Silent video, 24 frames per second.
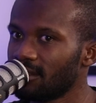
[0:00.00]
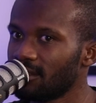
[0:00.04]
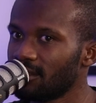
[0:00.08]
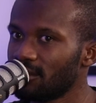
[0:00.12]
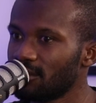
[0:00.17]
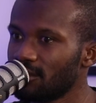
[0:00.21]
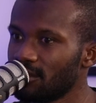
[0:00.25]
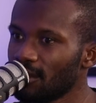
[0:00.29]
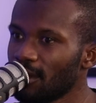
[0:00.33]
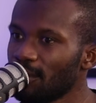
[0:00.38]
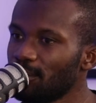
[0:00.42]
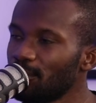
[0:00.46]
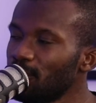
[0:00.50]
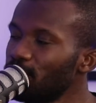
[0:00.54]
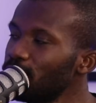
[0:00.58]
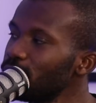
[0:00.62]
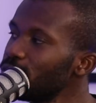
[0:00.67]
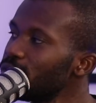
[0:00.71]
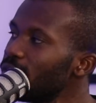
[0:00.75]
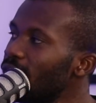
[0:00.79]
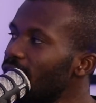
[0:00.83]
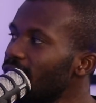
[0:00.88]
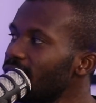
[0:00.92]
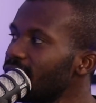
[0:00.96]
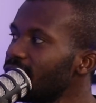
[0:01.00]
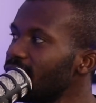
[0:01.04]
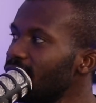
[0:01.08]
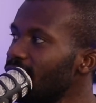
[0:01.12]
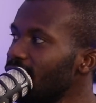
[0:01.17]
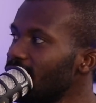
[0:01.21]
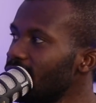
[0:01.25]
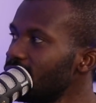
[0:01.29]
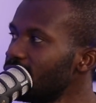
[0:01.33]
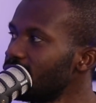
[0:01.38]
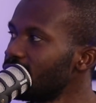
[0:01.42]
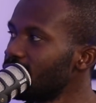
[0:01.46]
stop all your other
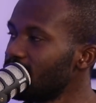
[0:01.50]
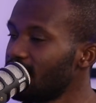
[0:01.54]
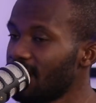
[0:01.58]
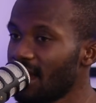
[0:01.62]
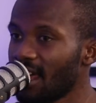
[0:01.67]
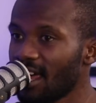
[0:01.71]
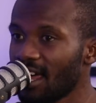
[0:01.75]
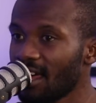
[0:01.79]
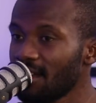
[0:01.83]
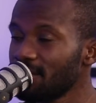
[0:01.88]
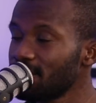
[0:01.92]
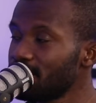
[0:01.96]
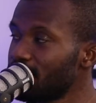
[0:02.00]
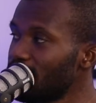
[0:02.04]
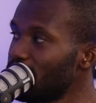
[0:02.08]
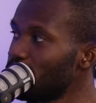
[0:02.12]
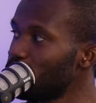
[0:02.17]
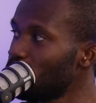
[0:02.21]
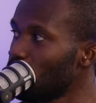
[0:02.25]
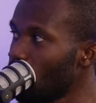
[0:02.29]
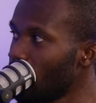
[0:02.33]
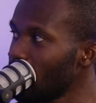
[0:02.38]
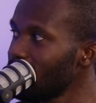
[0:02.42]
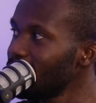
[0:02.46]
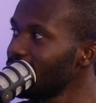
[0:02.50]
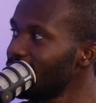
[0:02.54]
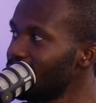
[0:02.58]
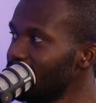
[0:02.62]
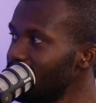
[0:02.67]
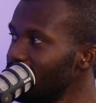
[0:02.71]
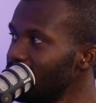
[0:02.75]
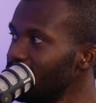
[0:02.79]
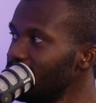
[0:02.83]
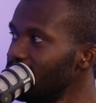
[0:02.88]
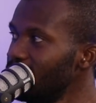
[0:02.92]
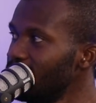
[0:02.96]
ads and have that one
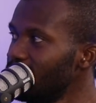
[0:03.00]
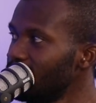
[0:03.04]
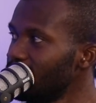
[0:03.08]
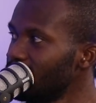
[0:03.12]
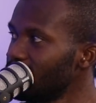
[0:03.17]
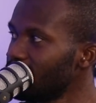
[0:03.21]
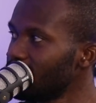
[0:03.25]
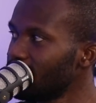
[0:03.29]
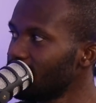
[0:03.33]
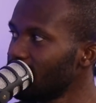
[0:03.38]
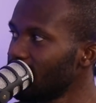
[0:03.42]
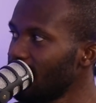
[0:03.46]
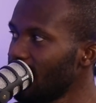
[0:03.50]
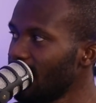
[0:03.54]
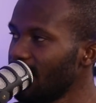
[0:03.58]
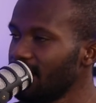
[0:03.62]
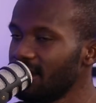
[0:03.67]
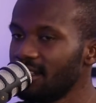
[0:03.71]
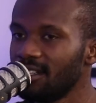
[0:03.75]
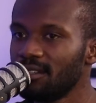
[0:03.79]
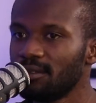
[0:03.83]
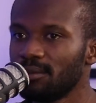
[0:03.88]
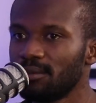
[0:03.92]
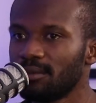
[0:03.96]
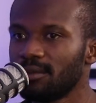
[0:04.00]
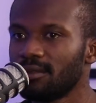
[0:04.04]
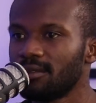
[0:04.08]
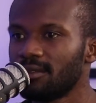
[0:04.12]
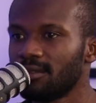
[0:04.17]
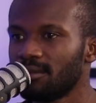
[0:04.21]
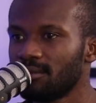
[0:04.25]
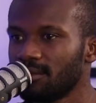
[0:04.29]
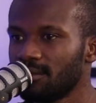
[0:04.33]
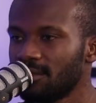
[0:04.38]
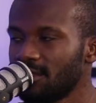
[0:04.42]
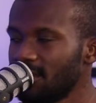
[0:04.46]
key ad
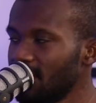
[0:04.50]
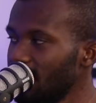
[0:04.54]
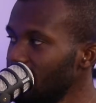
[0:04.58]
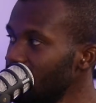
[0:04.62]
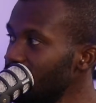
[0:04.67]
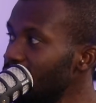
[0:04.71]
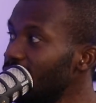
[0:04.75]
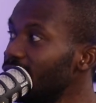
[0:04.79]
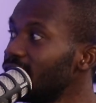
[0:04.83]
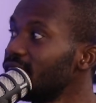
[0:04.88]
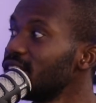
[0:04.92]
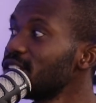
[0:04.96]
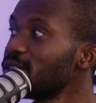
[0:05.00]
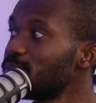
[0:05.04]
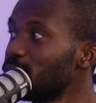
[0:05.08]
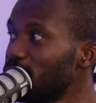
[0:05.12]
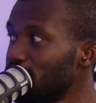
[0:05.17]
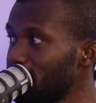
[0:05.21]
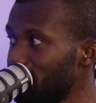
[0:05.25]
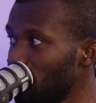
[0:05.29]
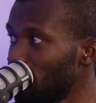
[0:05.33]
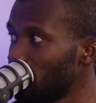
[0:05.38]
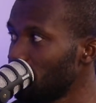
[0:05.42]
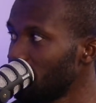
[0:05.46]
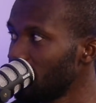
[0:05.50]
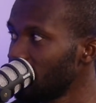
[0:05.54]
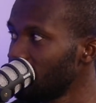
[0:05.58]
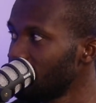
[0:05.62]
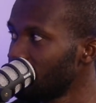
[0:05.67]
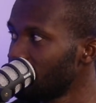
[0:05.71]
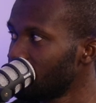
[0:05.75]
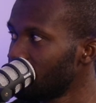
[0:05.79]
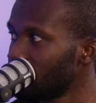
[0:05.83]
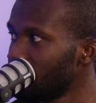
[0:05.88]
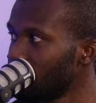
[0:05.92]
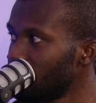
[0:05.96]
set that is performing
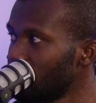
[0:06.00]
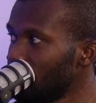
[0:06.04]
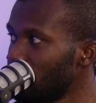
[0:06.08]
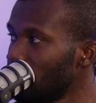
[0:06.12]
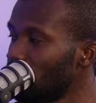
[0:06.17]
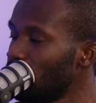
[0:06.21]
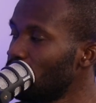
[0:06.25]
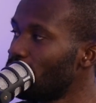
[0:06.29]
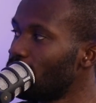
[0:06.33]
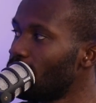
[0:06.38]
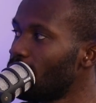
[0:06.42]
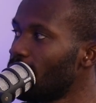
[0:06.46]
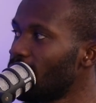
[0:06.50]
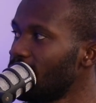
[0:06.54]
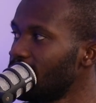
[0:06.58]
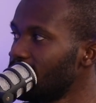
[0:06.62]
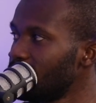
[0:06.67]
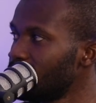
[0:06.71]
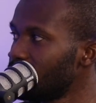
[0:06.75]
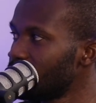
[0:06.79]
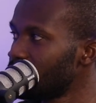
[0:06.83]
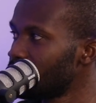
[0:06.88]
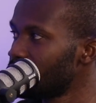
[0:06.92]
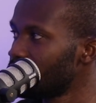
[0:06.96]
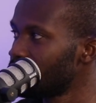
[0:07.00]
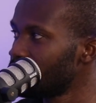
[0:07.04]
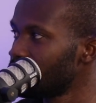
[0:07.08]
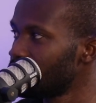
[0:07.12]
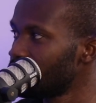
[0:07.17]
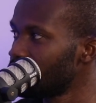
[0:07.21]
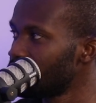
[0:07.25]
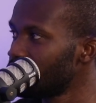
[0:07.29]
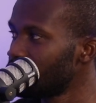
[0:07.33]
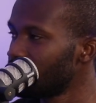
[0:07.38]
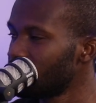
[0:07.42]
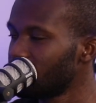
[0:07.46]
run.
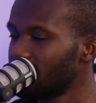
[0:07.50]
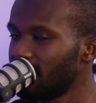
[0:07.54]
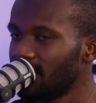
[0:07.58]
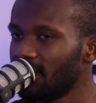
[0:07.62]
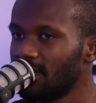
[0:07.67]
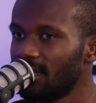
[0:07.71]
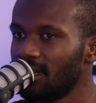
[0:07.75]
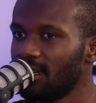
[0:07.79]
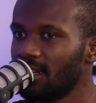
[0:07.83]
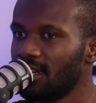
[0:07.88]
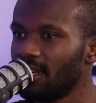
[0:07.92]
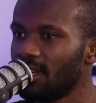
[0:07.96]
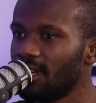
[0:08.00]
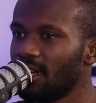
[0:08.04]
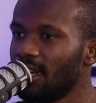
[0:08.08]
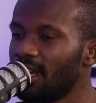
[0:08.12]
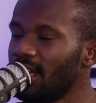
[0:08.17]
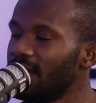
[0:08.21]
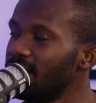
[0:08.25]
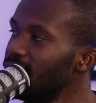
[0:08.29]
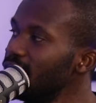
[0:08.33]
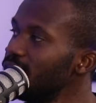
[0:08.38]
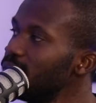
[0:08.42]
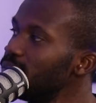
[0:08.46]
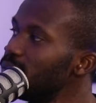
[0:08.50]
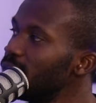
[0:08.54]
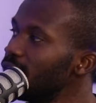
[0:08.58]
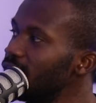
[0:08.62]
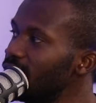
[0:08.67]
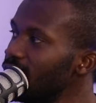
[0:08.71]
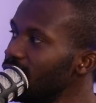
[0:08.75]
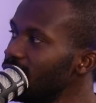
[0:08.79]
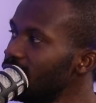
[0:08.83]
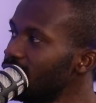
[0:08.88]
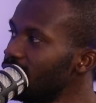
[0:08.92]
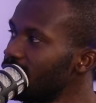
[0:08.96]
And then
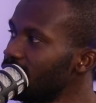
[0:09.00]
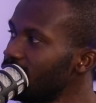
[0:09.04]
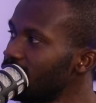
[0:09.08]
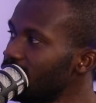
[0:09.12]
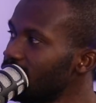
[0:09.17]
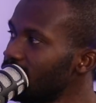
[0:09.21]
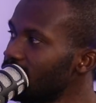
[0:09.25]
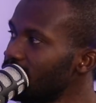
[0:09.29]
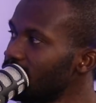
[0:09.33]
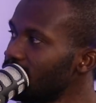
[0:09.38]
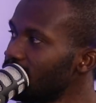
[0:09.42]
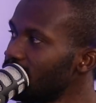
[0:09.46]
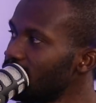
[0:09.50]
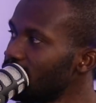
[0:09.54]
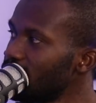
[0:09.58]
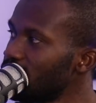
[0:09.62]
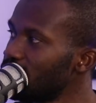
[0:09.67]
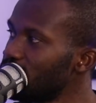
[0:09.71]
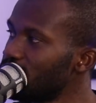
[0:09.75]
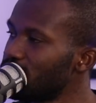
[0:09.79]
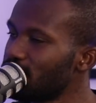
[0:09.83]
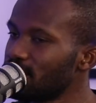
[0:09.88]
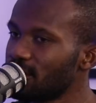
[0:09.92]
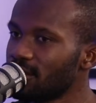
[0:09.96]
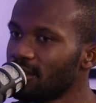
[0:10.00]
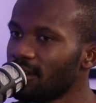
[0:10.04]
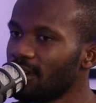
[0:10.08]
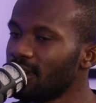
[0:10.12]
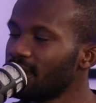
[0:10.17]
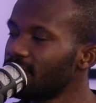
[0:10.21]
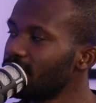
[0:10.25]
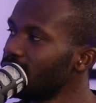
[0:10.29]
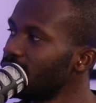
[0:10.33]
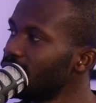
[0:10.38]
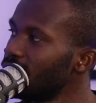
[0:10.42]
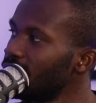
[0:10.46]
begin to
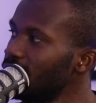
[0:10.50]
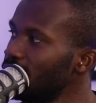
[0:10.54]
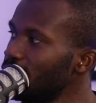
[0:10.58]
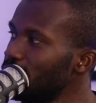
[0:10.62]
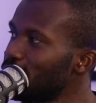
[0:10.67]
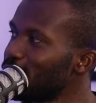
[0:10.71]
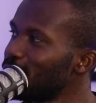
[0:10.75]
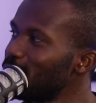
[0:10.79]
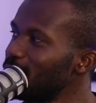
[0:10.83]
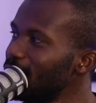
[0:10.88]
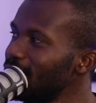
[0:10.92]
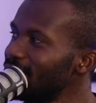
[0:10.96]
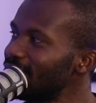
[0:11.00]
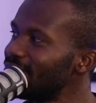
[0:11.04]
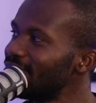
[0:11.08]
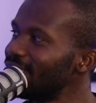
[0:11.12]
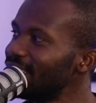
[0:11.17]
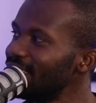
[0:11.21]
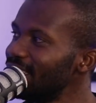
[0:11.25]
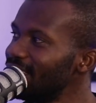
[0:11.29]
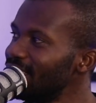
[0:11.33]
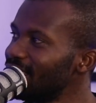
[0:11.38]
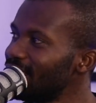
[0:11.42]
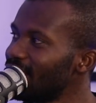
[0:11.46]
start incrementally